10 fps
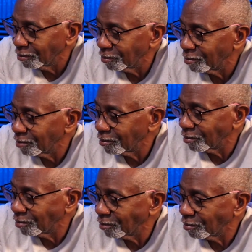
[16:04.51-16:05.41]

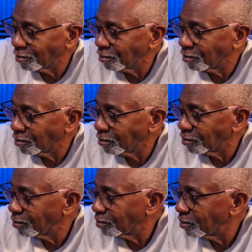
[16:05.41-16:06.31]

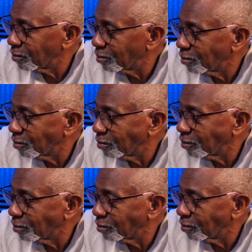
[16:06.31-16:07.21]

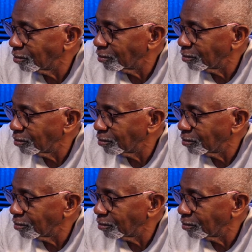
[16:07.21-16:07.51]
No words are spoken by the person on screen.